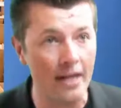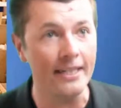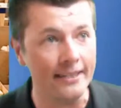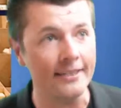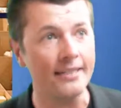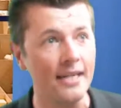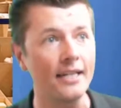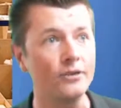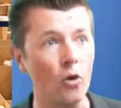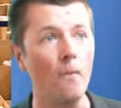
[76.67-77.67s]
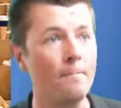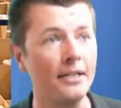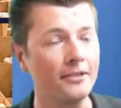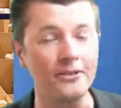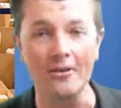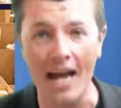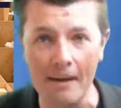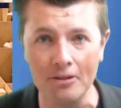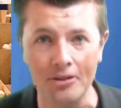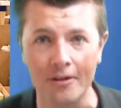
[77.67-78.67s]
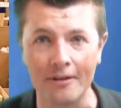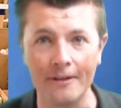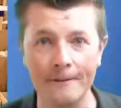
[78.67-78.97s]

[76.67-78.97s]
ready to start your business on Amazon?